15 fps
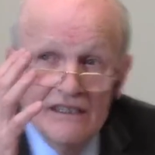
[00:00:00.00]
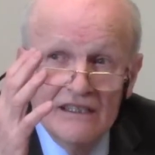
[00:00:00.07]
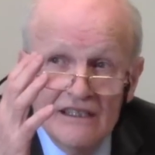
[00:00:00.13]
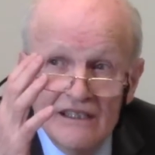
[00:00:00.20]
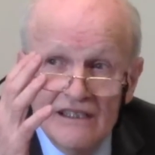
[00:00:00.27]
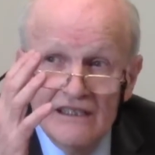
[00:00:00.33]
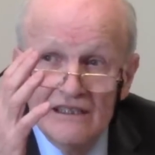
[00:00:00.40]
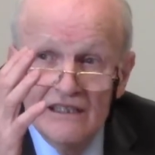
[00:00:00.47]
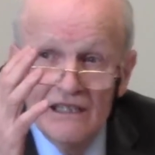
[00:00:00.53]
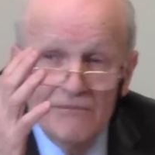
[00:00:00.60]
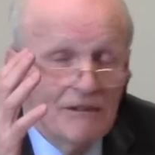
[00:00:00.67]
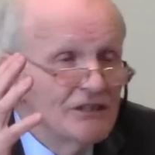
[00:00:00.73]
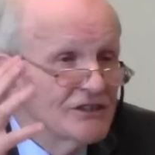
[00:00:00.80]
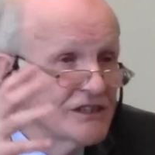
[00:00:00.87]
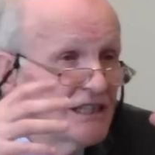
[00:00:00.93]

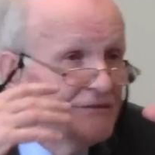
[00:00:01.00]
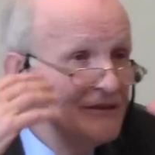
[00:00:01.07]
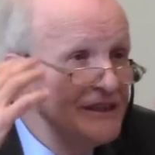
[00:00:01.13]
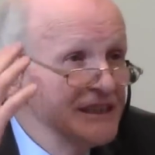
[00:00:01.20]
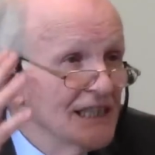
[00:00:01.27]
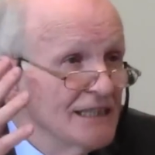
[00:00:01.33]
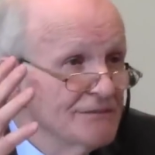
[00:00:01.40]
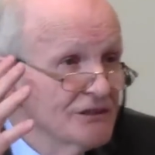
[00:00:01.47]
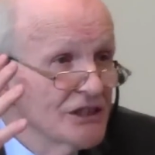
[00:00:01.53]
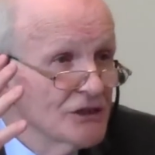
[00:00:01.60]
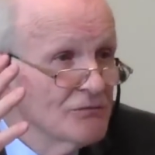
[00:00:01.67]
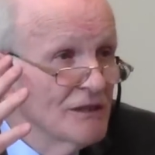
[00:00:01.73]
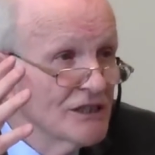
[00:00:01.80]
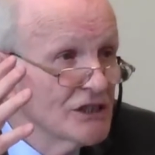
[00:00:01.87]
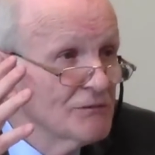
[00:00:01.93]
about 7 times
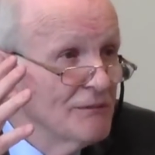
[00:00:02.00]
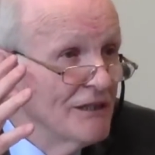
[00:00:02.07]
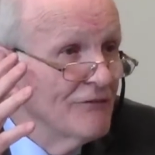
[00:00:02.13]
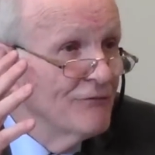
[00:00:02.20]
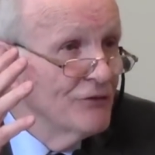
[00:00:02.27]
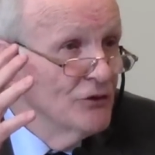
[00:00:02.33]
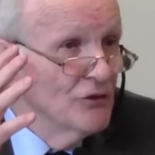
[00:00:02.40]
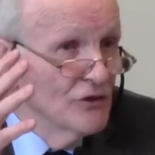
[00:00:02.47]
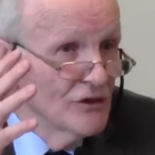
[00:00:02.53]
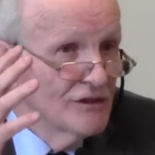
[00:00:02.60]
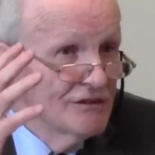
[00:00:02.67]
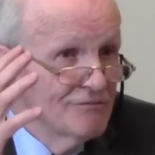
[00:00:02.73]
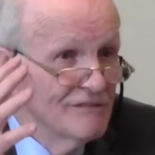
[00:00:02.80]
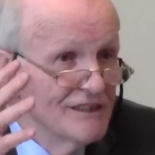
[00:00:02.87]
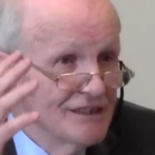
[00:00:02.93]
as much spent
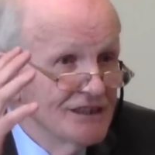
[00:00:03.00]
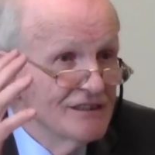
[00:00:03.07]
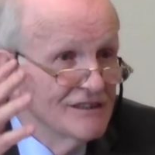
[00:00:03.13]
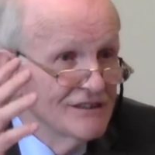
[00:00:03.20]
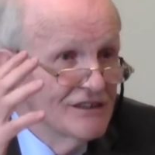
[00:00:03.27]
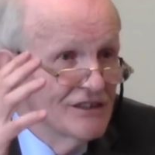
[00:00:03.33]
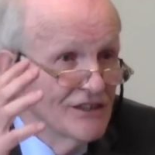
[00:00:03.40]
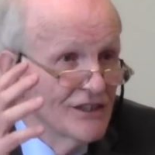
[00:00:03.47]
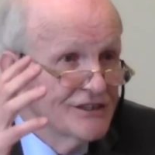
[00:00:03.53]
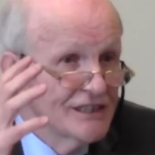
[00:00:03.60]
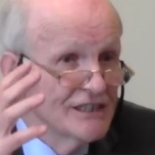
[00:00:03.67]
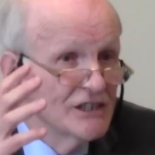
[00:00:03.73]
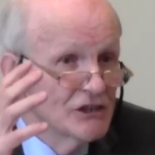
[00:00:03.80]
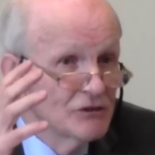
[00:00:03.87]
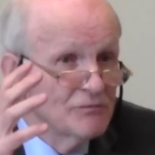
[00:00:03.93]
fuel on a
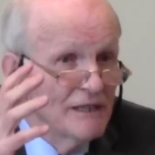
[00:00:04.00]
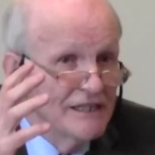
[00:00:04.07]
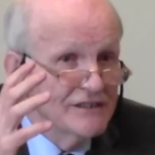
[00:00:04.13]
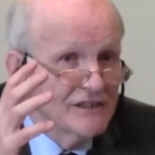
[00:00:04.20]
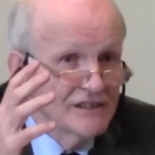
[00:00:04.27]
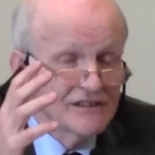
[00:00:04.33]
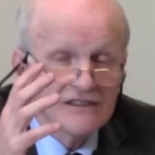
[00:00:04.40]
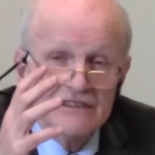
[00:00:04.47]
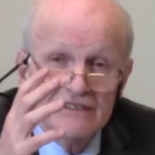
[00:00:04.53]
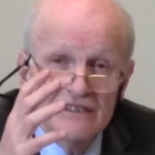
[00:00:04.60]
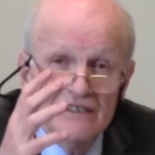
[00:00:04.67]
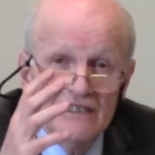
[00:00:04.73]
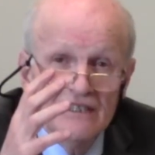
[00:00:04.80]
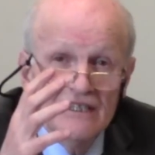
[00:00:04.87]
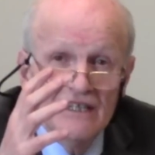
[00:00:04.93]
tonnage basis
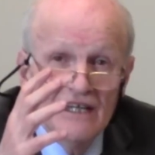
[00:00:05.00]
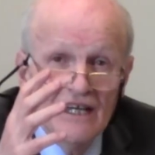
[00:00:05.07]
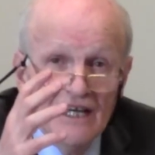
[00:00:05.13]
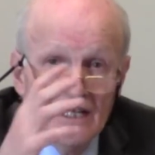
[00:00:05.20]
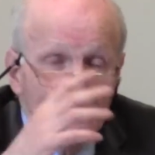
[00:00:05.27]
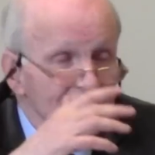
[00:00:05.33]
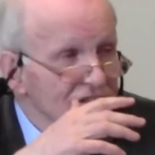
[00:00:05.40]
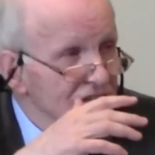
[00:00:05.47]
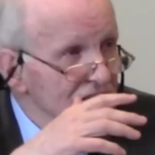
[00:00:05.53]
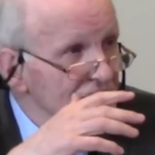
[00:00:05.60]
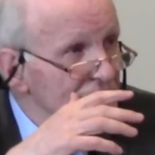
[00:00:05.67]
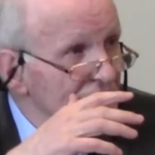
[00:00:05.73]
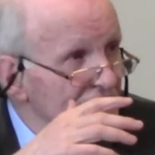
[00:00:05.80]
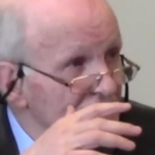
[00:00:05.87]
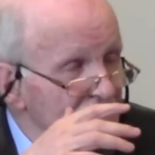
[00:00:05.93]
as
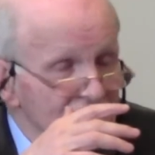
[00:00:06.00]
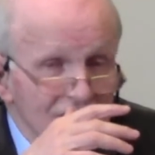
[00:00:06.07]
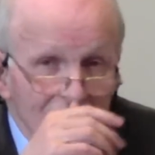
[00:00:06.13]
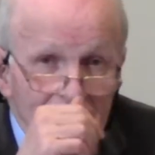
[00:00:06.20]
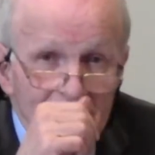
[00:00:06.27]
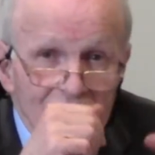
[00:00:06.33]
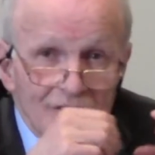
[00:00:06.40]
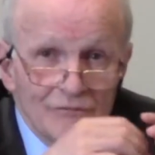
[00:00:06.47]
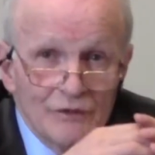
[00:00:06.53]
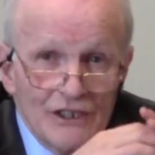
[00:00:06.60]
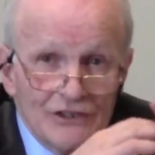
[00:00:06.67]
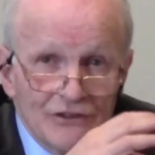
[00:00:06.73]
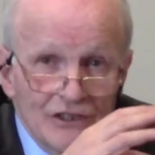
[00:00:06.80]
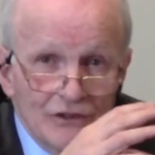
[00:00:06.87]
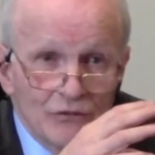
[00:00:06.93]

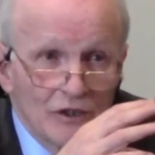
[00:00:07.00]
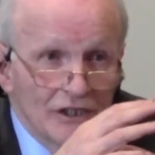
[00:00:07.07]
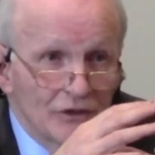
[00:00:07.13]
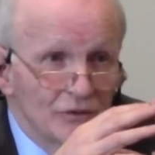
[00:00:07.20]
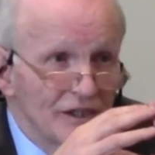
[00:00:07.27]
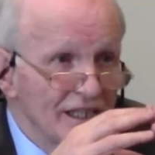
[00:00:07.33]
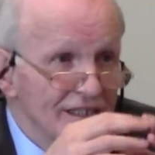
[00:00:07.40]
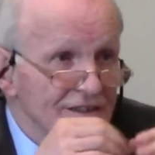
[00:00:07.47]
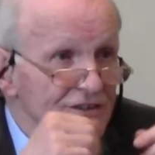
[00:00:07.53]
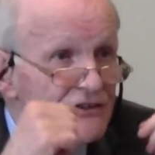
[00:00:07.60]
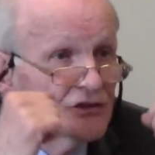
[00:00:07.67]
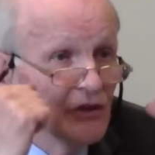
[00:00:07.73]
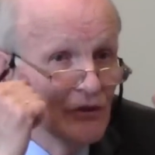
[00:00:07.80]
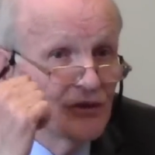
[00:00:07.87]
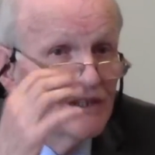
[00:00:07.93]
pressurized water
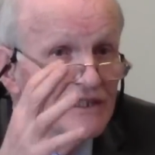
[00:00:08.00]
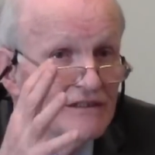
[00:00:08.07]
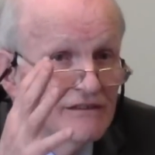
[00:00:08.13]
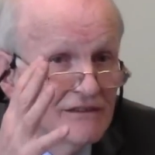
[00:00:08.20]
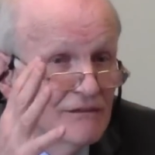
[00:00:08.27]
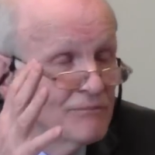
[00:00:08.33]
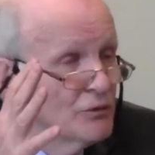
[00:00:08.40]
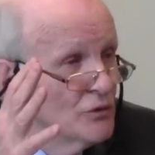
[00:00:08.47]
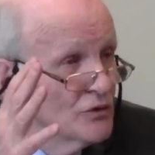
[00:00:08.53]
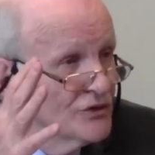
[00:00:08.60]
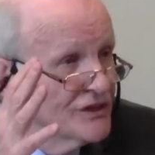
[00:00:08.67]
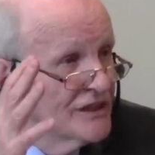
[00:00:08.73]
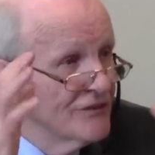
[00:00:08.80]
reactors. So the pools